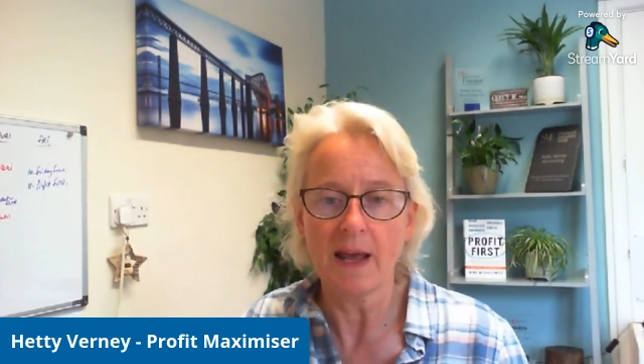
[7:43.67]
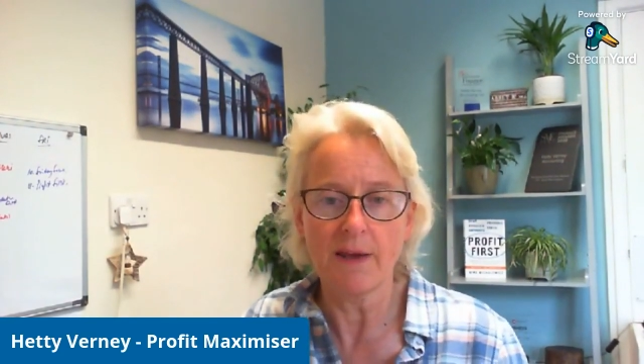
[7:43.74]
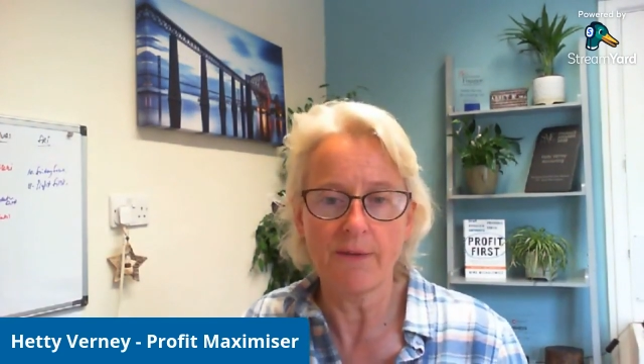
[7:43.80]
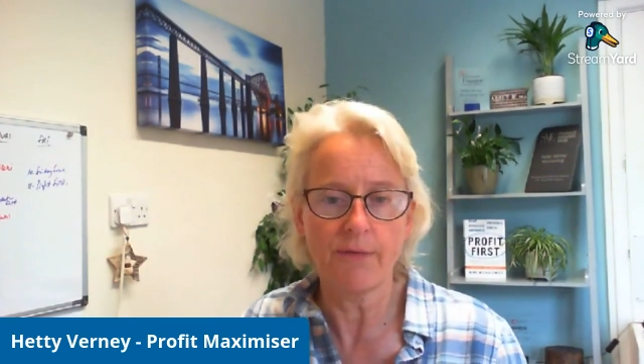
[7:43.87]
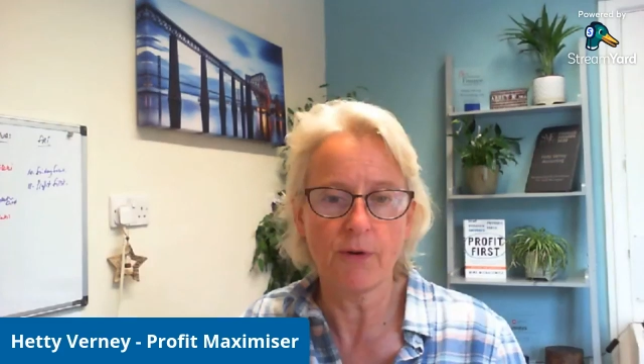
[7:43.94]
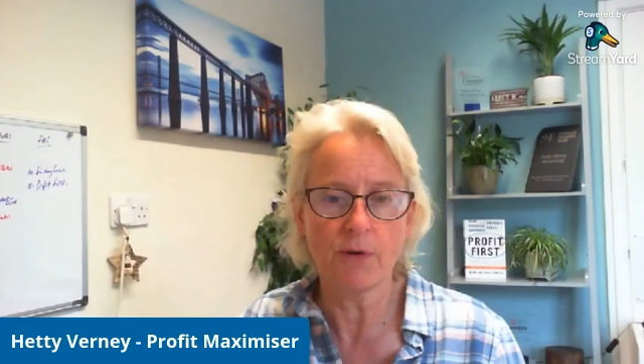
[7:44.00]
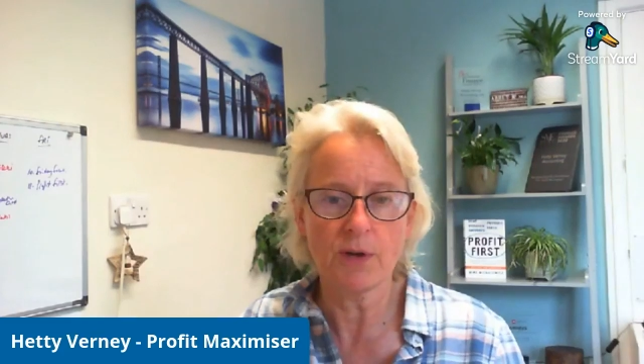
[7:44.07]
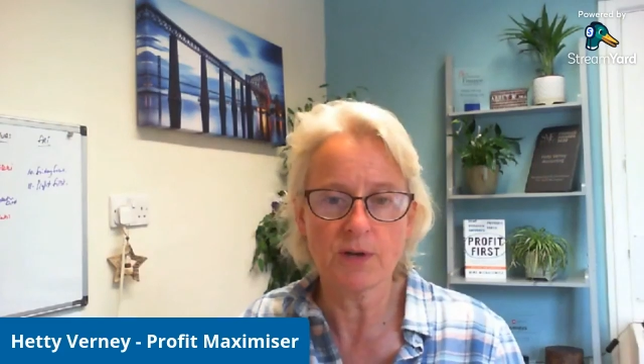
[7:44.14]

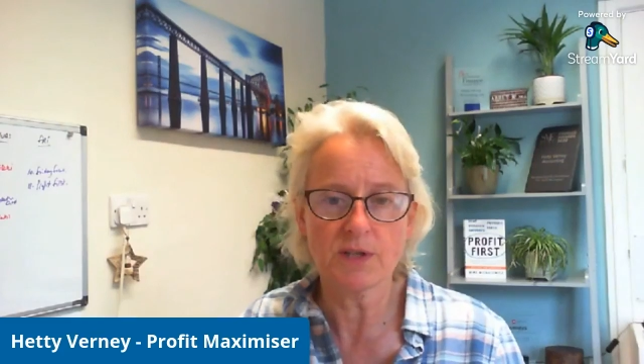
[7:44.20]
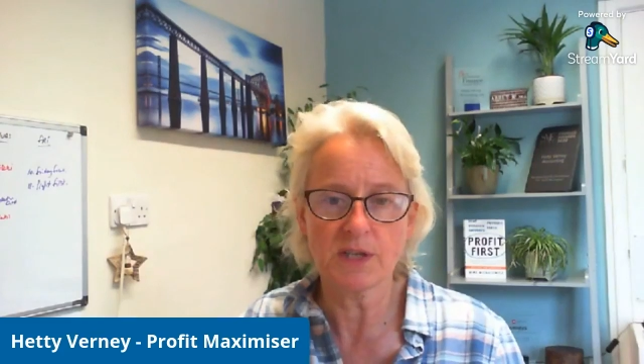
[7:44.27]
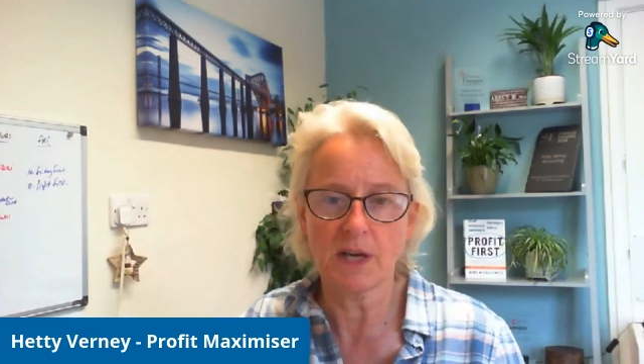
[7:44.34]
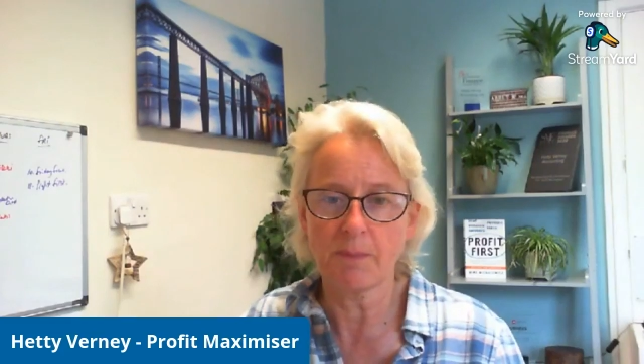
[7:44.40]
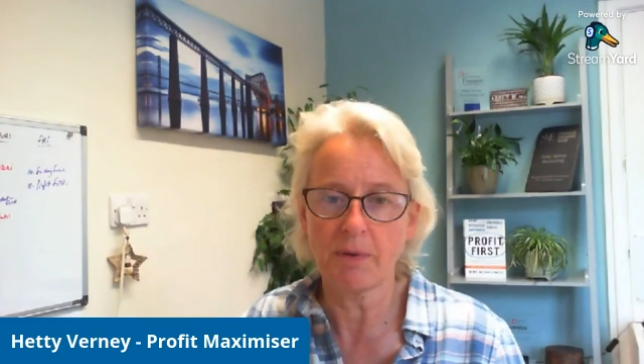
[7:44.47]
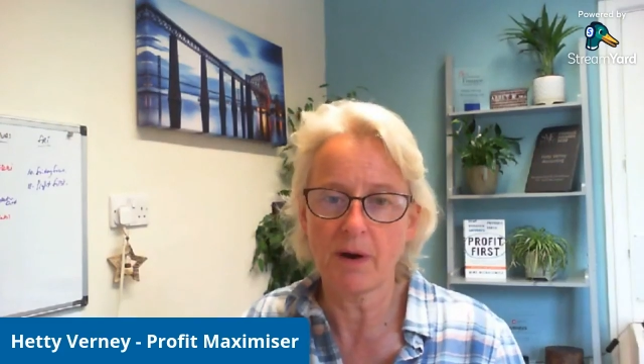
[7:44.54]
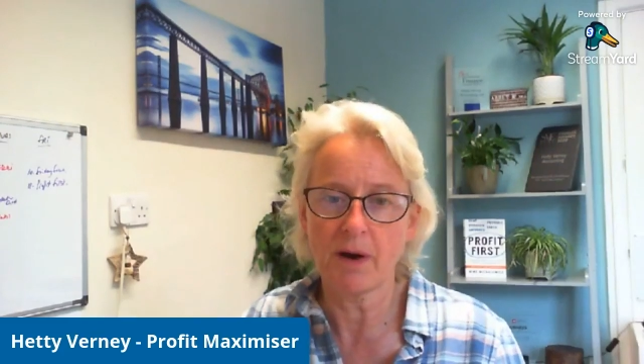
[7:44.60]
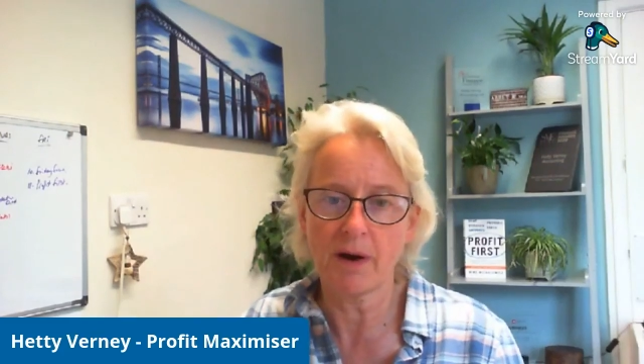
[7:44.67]
If you're using
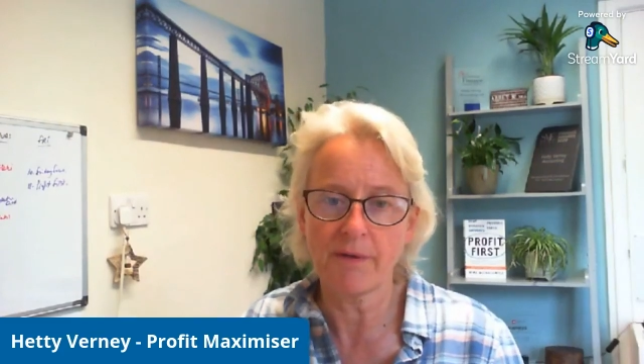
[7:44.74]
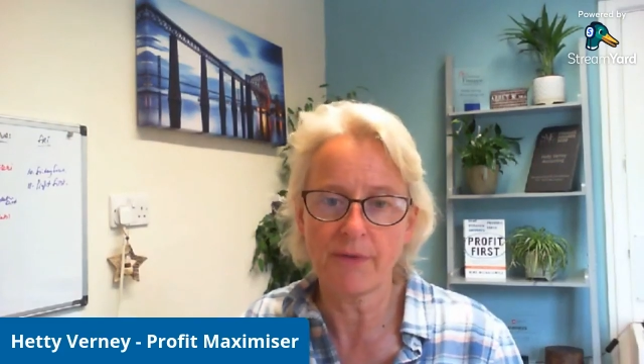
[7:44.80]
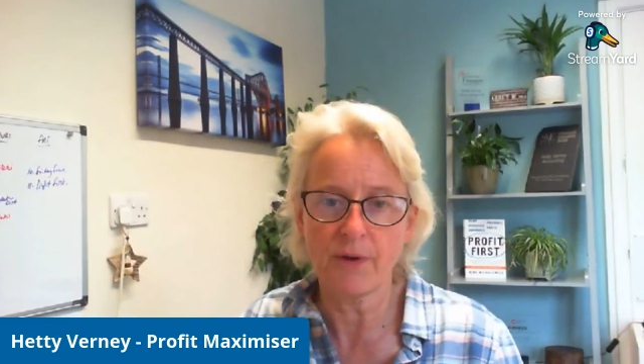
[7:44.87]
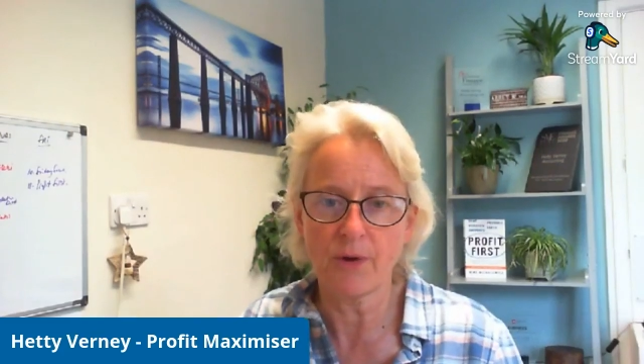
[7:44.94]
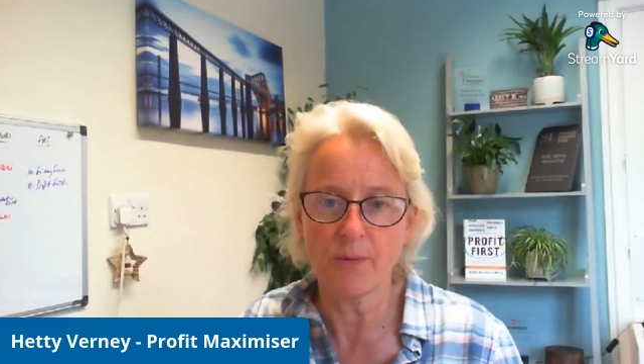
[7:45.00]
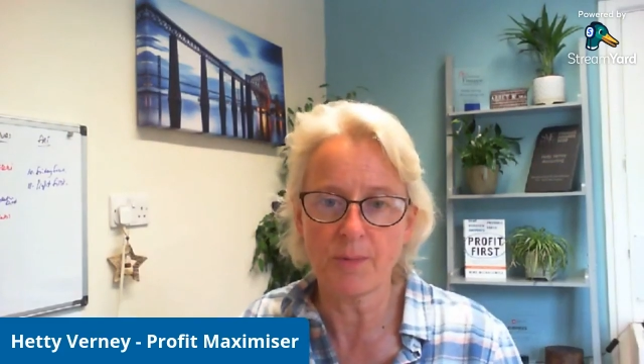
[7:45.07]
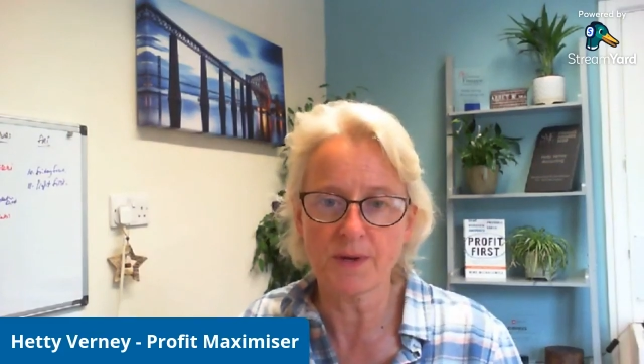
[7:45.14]
it part for your